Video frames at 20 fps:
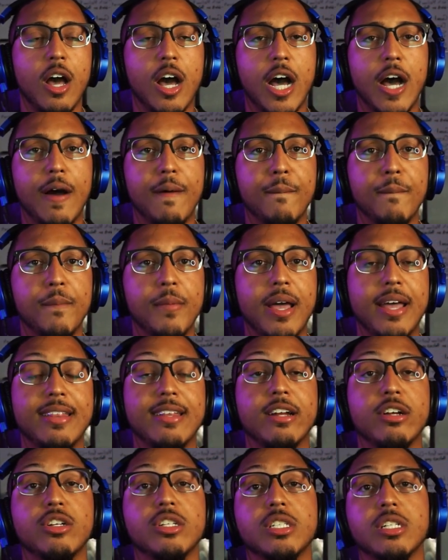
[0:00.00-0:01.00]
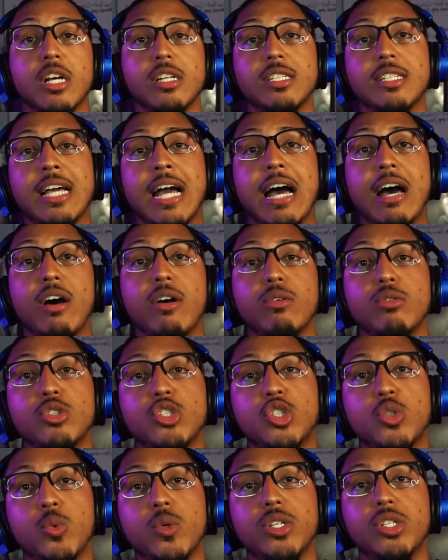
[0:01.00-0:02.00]
um, and they're discussing
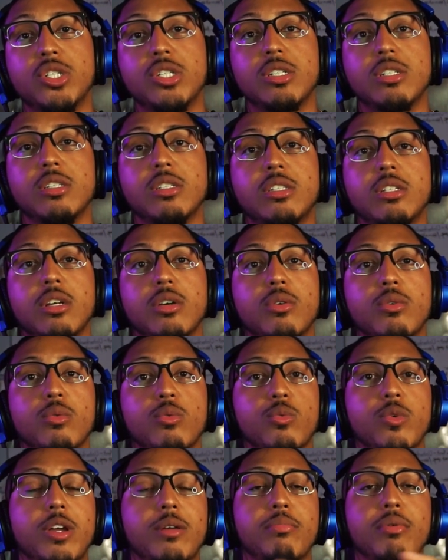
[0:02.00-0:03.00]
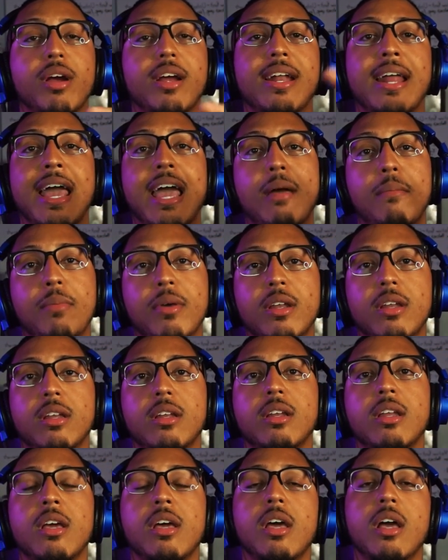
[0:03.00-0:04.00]
how Twitch's rebrand happened
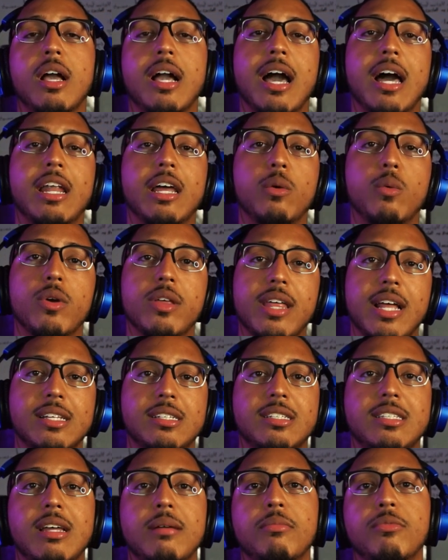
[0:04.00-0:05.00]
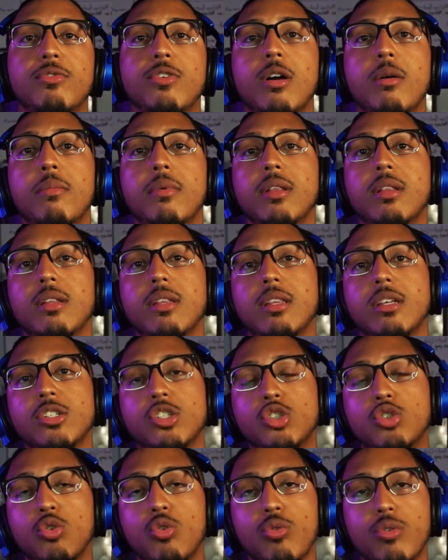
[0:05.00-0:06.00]
and kind of like where that stemmed from and the
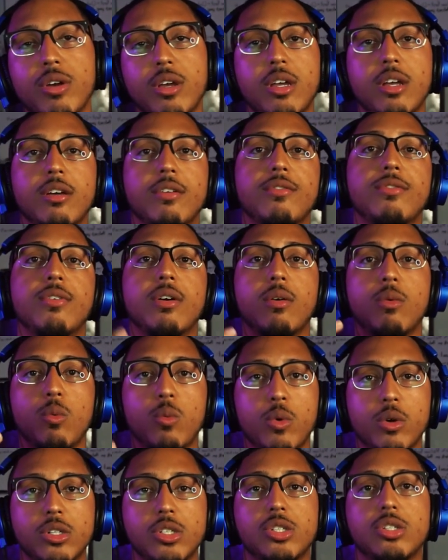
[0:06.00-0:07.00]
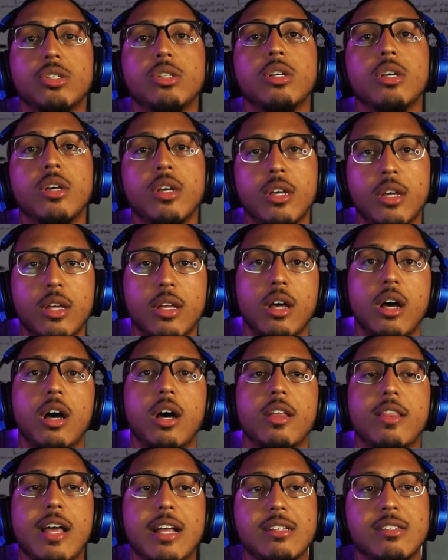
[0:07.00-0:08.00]
story of which
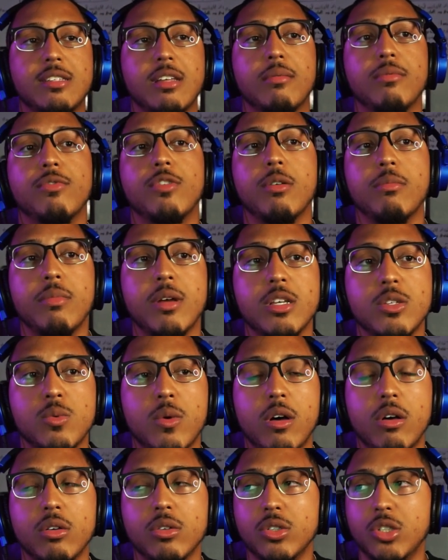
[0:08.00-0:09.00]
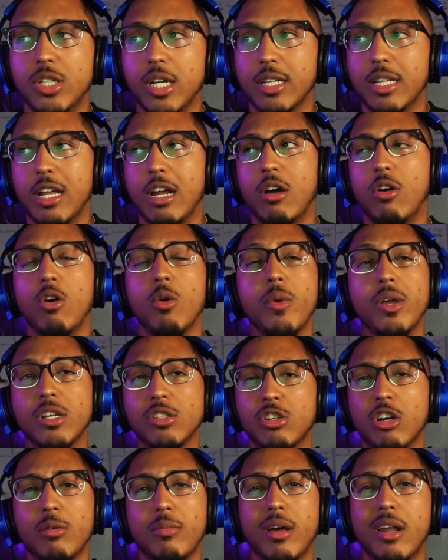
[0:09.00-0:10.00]
uh, that stem from as well. Check that out. Or we
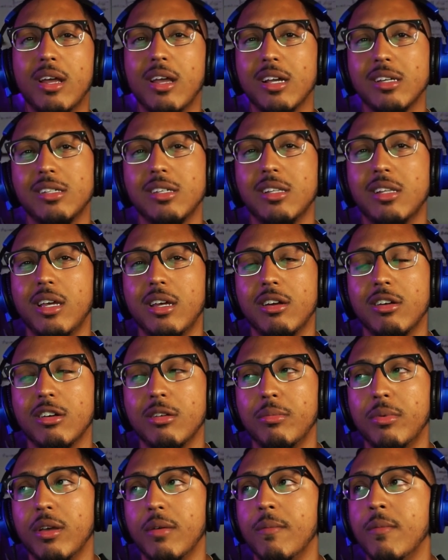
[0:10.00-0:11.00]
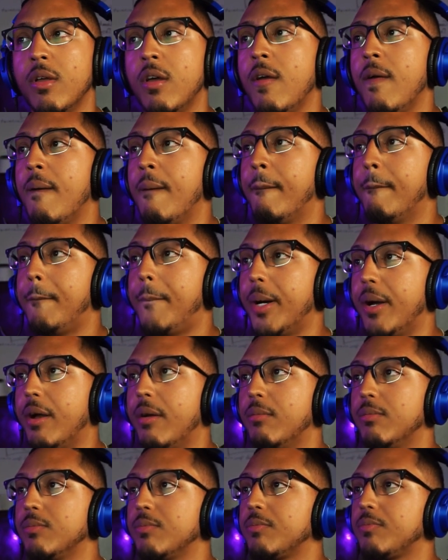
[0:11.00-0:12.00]
can talk about it actually later in a bit.
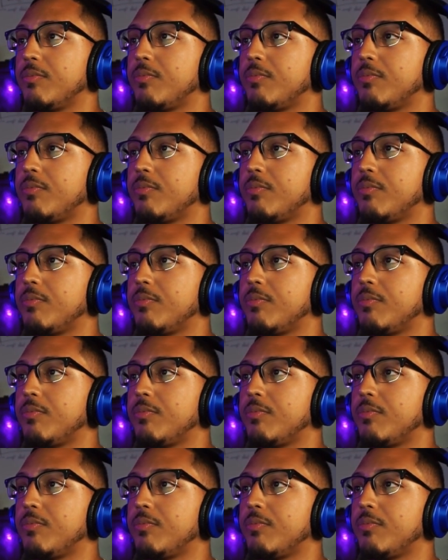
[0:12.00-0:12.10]
But